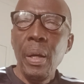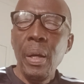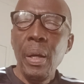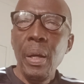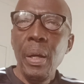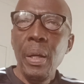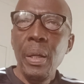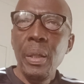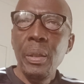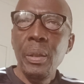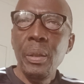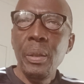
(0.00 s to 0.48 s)

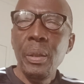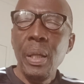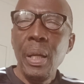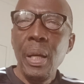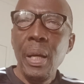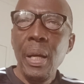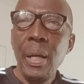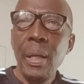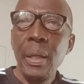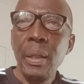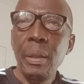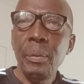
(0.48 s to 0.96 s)
As
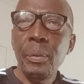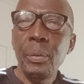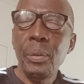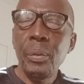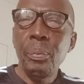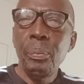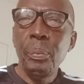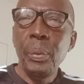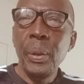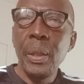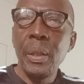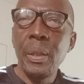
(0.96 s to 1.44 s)
I
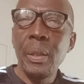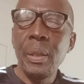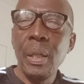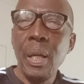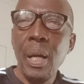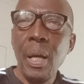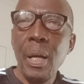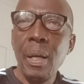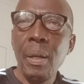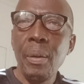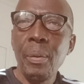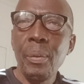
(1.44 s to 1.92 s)
speak
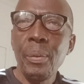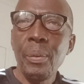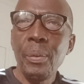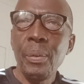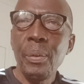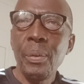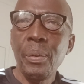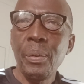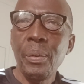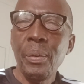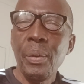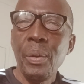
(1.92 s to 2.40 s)
now,
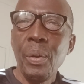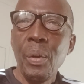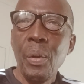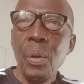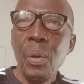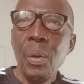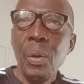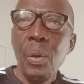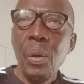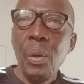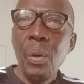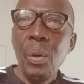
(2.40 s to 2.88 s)

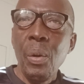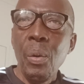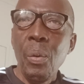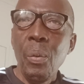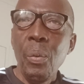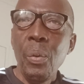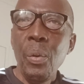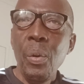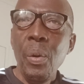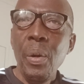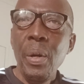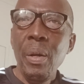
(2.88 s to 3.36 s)

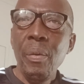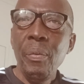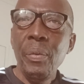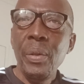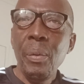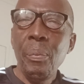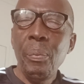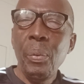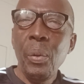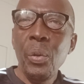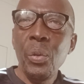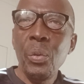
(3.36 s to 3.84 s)
we don't have
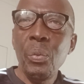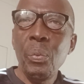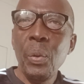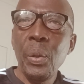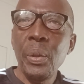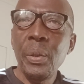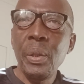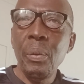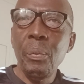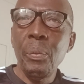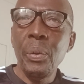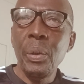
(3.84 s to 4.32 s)
the
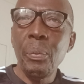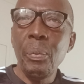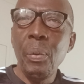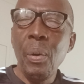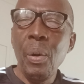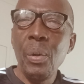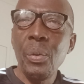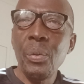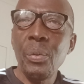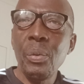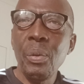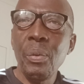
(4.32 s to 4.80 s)
post-mortem
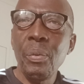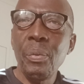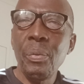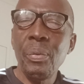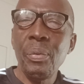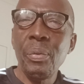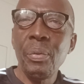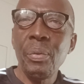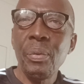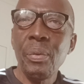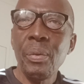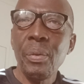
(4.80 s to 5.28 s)
reports of
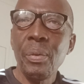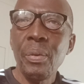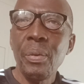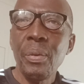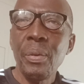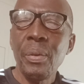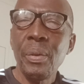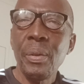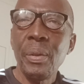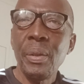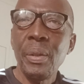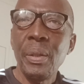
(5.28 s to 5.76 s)

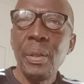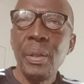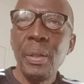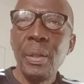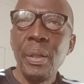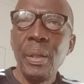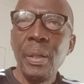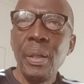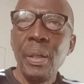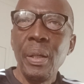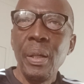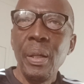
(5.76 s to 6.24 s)

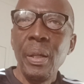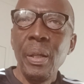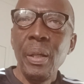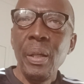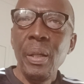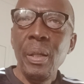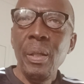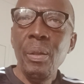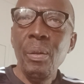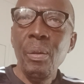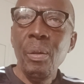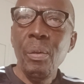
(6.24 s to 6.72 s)

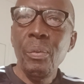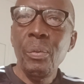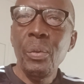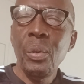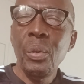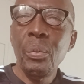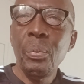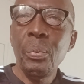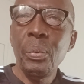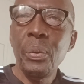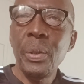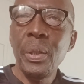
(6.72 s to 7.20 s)
any of
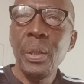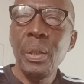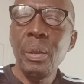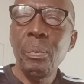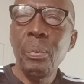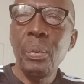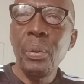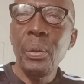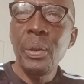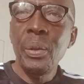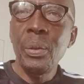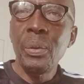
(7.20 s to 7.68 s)
those 3
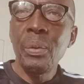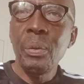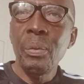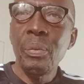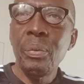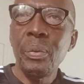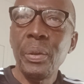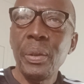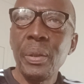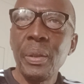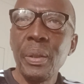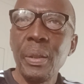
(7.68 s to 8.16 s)
police
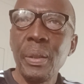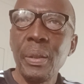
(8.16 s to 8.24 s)
officers.